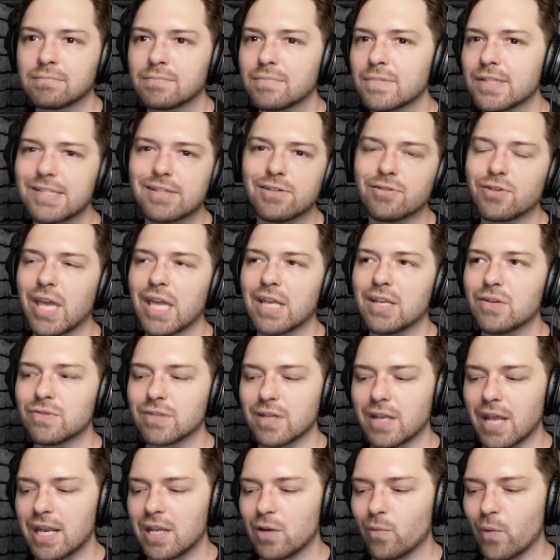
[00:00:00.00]
still can't
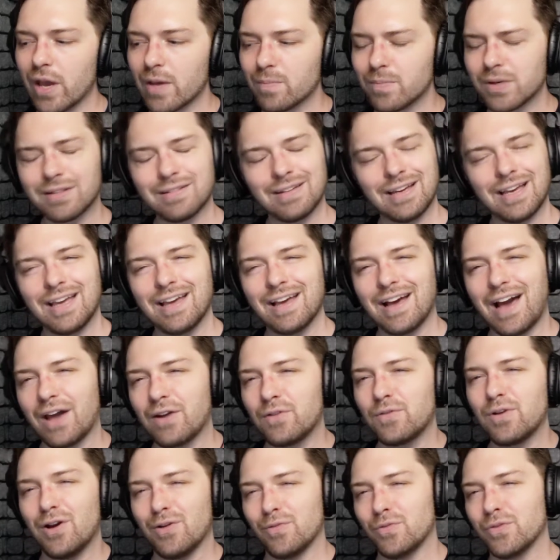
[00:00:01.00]
use it anyway. But I
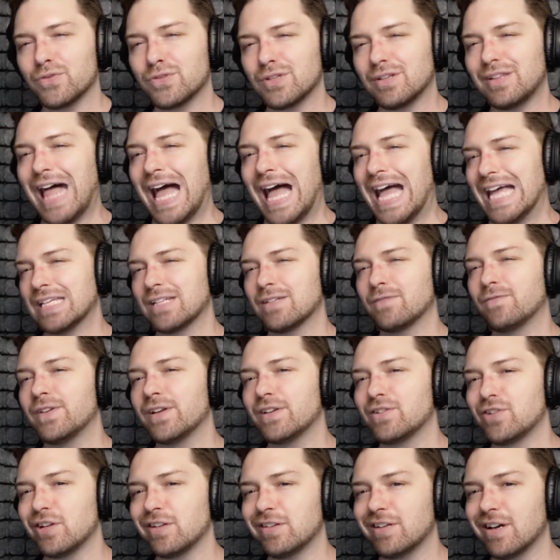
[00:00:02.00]
don't know, those last
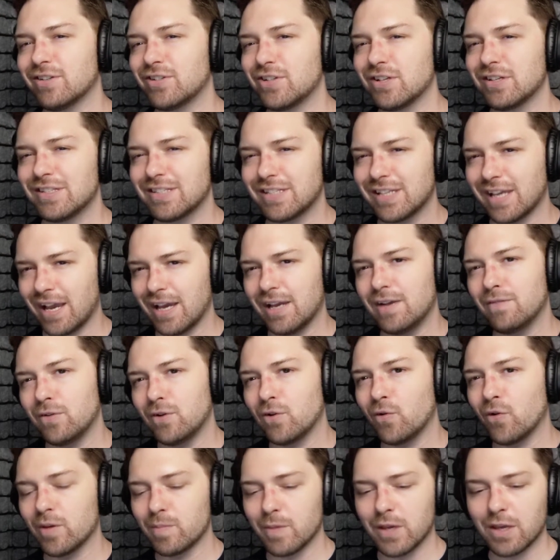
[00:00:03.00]
finishing touches kind of
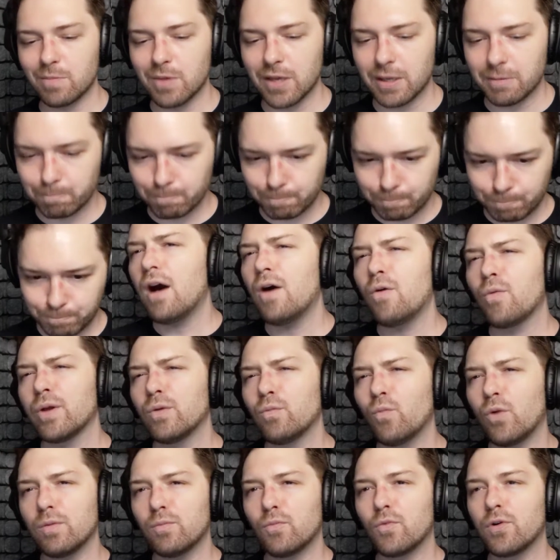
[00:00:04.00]
annoy me a bit. Oh,
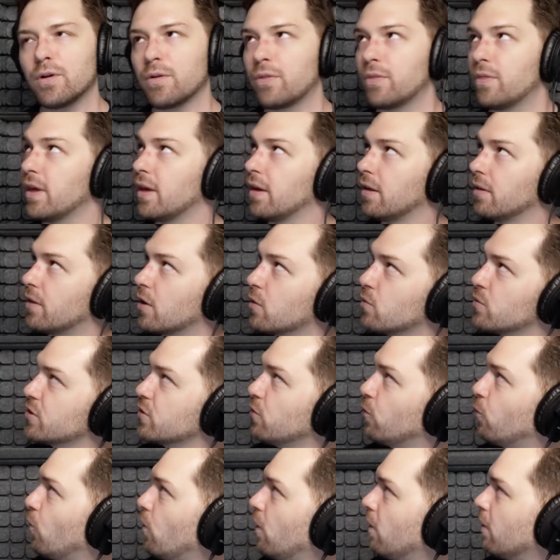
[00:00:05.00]
and one more thing. There was
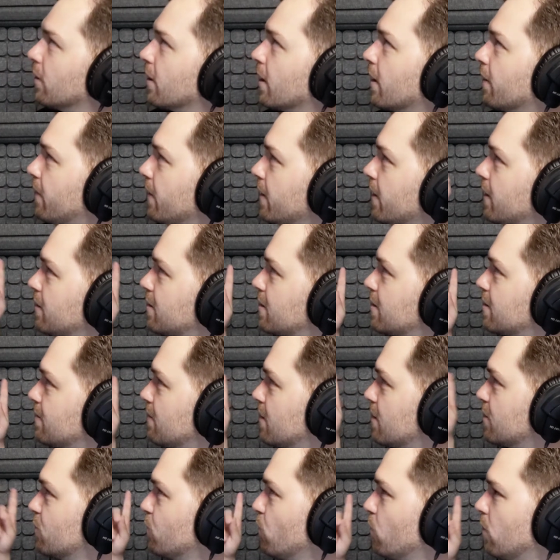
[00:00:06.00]
a wall, and I think it's
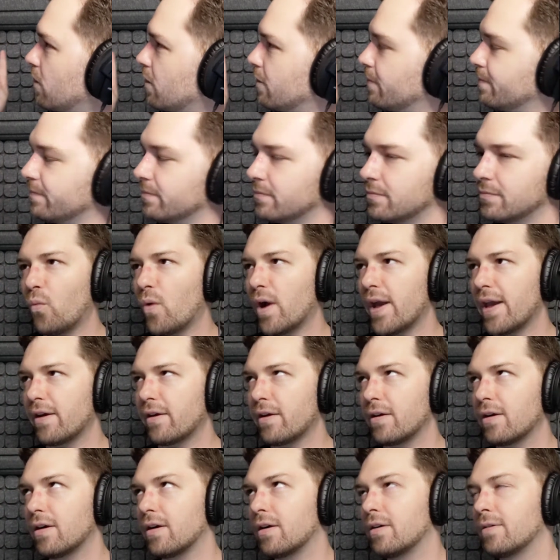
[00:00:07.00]
this wall,
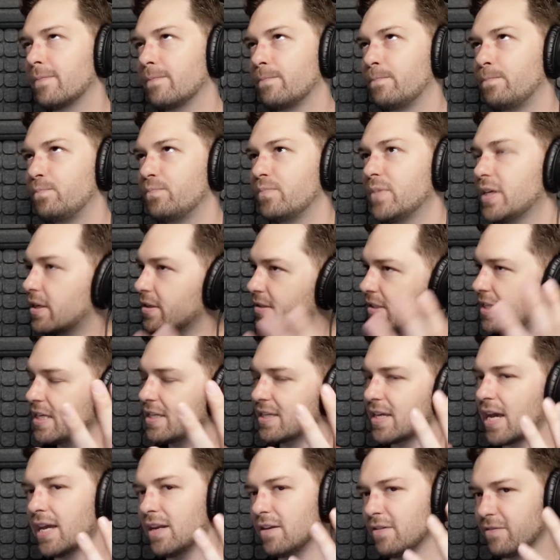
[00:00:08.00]
where, because these
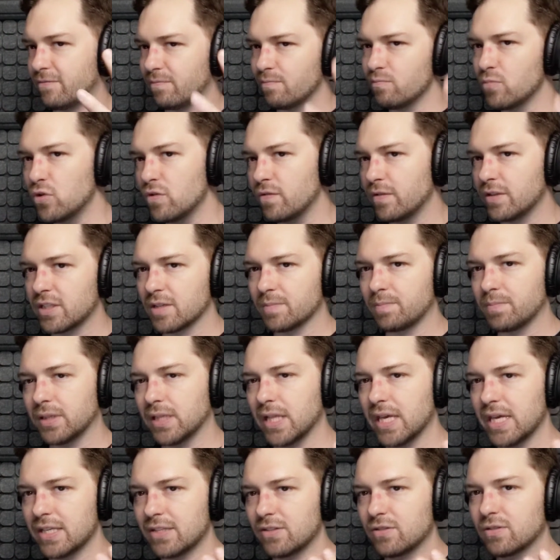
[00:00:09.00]
kind of move into
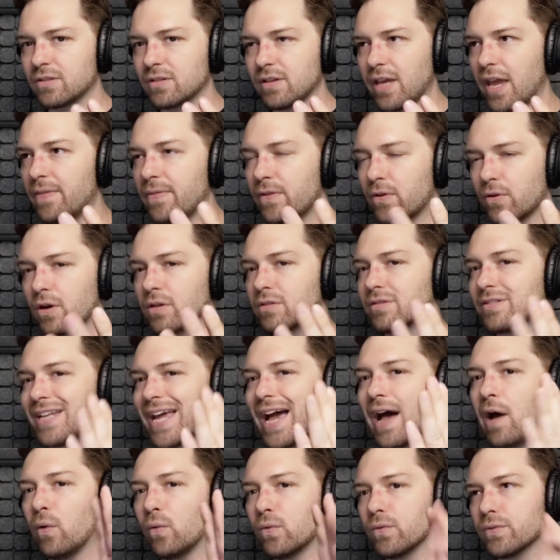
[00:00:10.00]
place, and there are
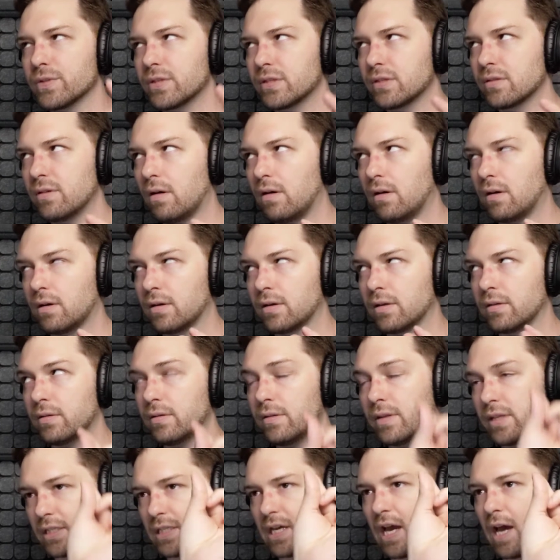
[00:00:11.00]
dowels
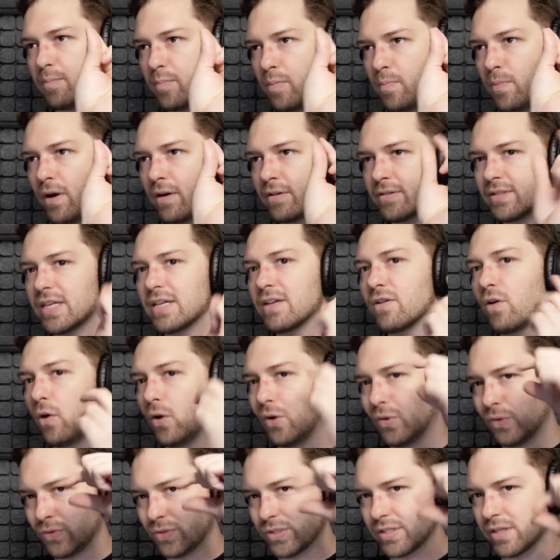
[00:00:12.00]
on the top parts and
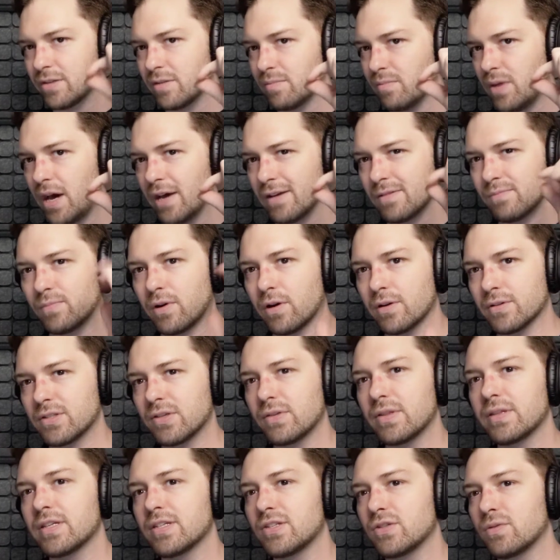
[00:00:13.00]
holes on the bottom parts,
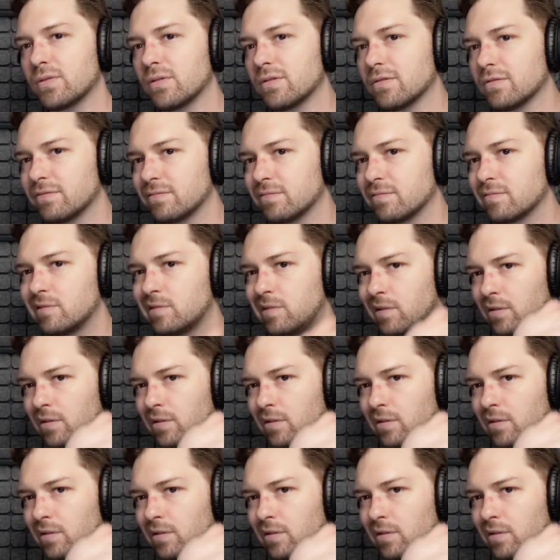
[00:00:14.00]
so they sort of